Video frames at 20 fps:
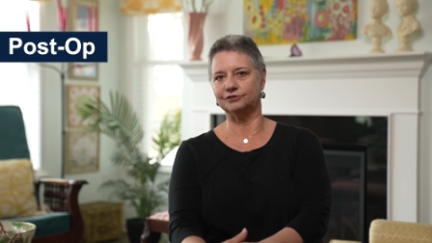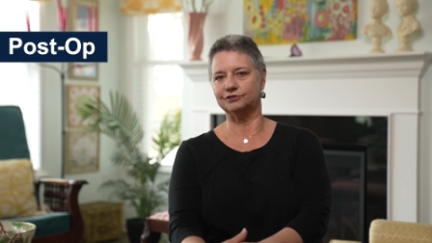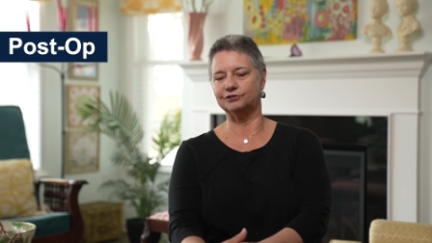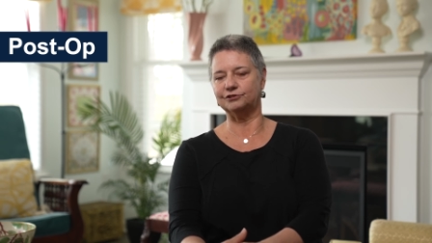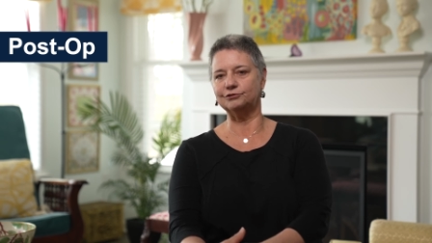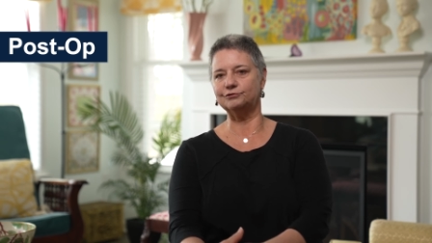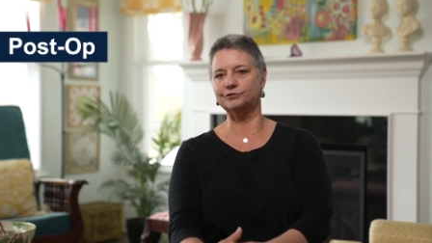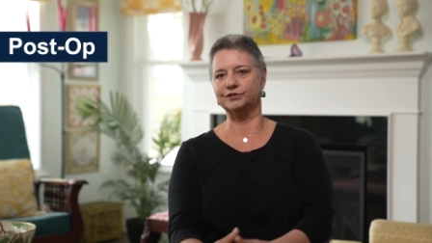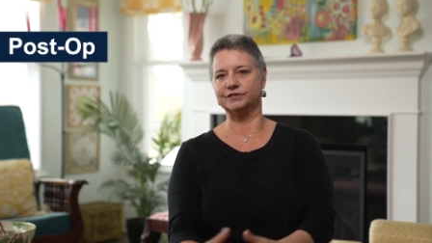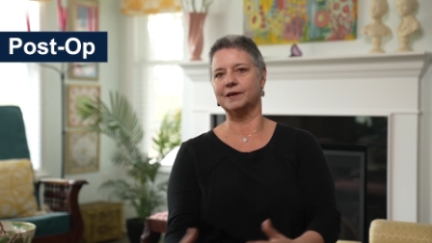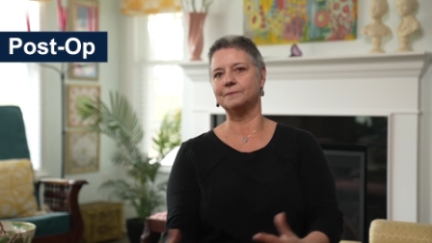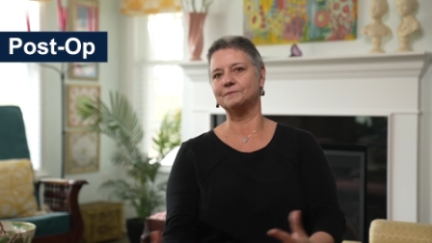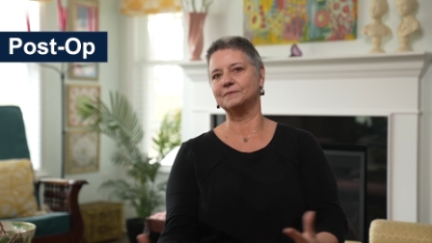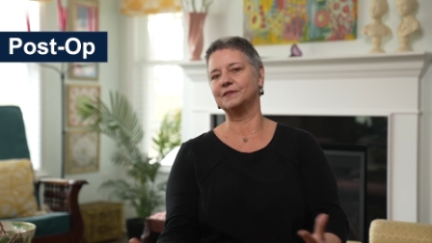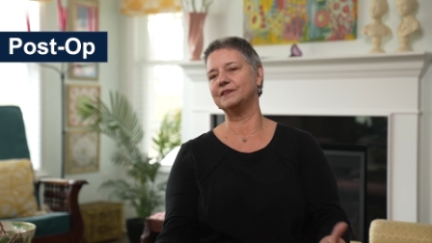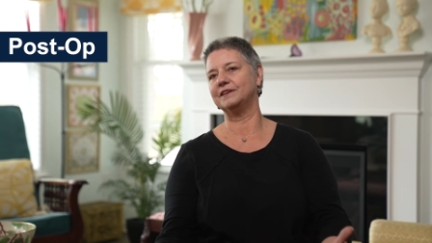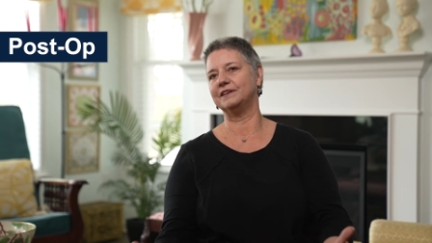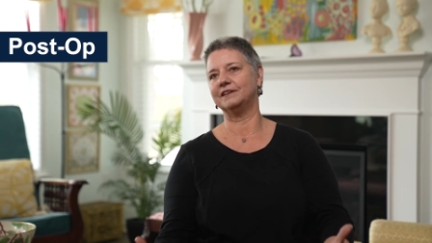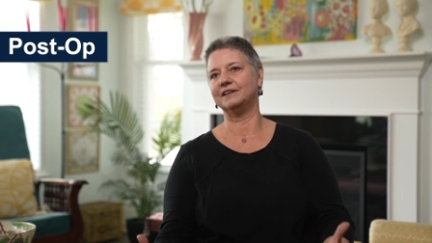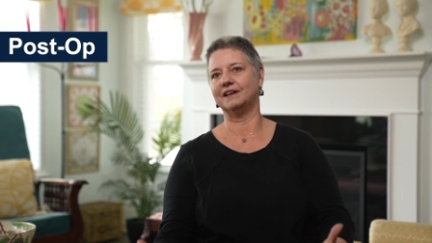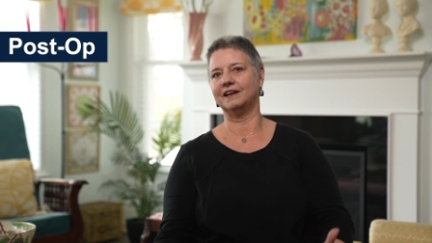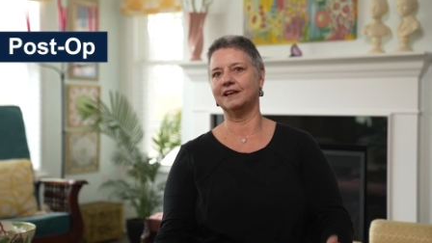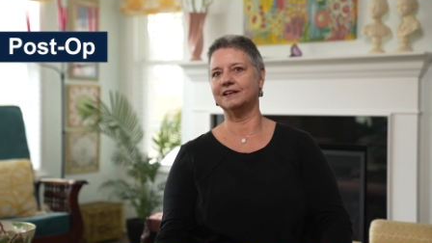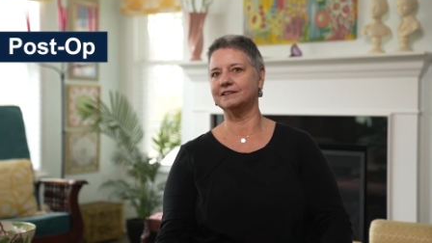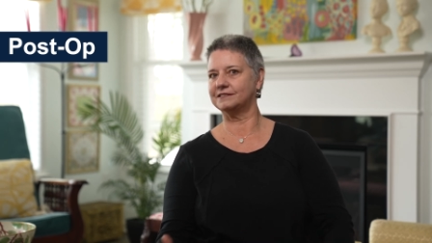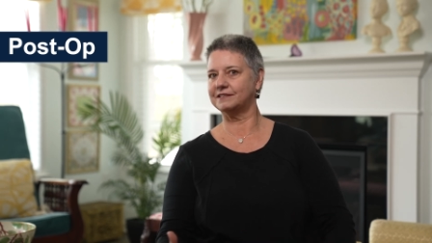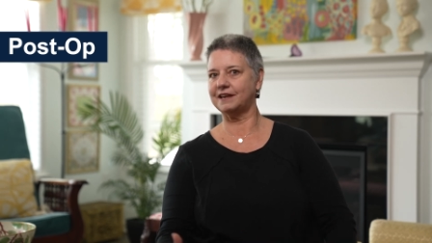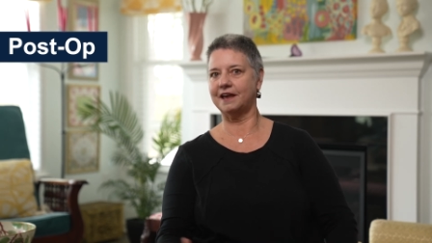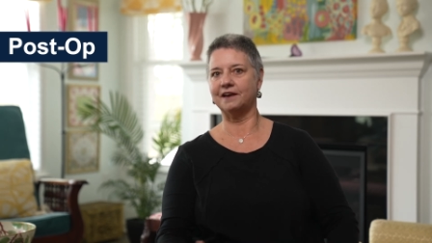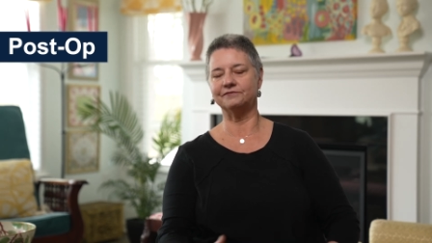do something
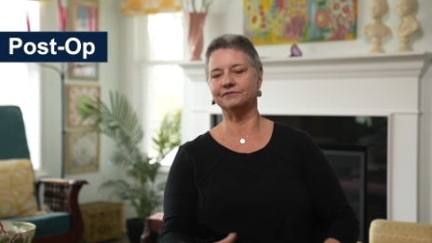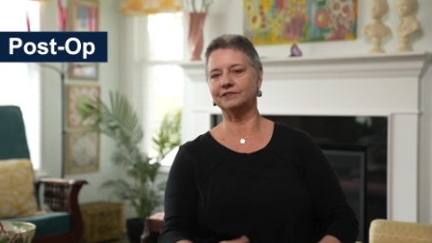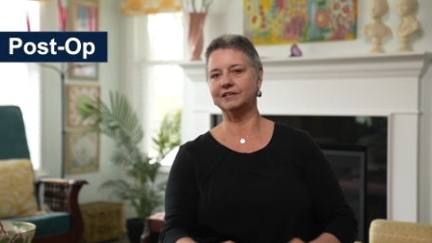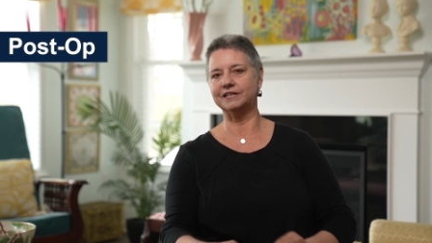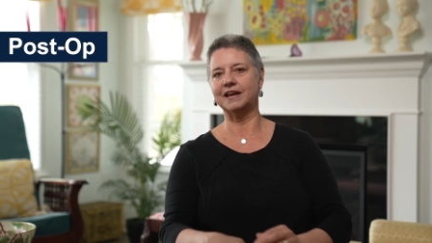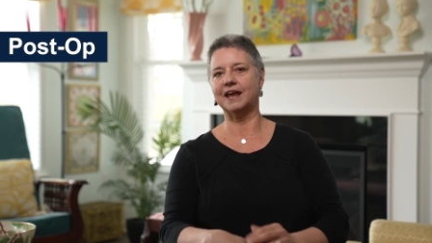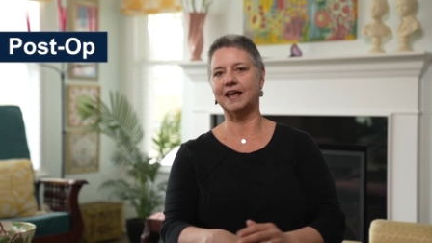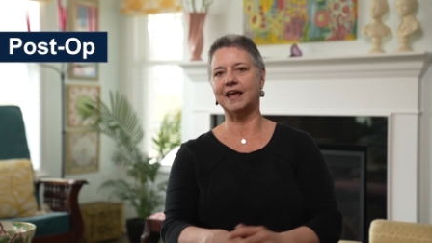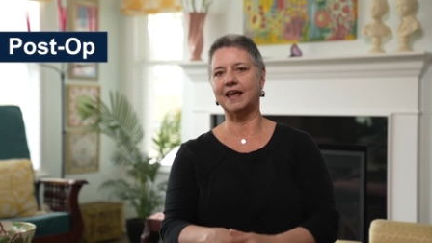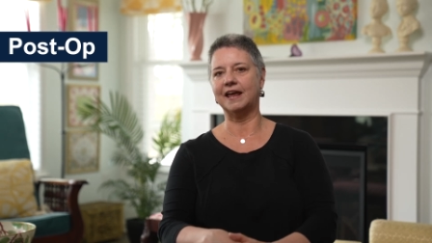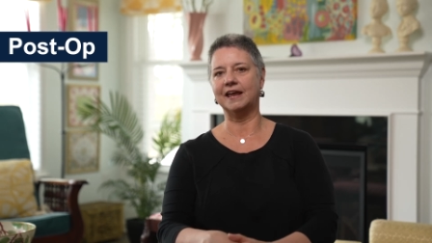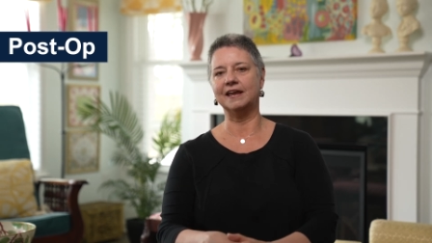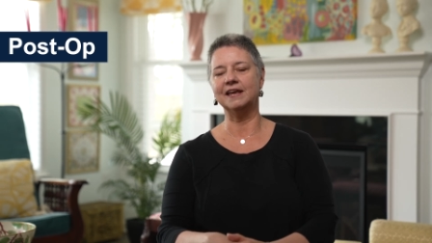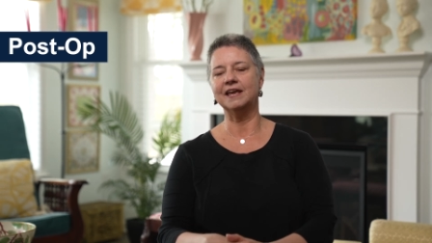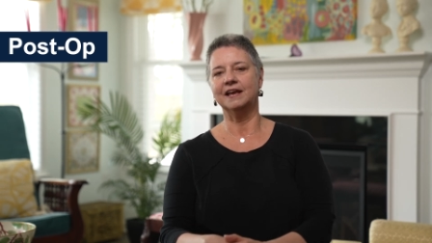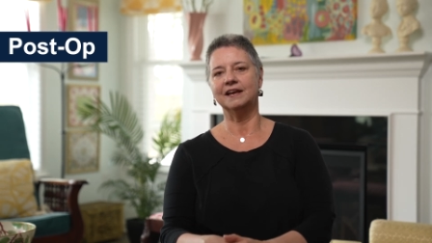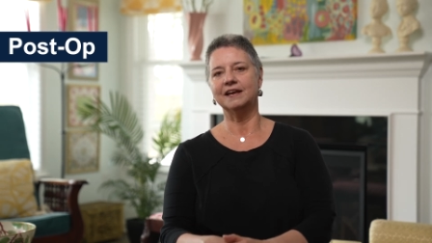as everyday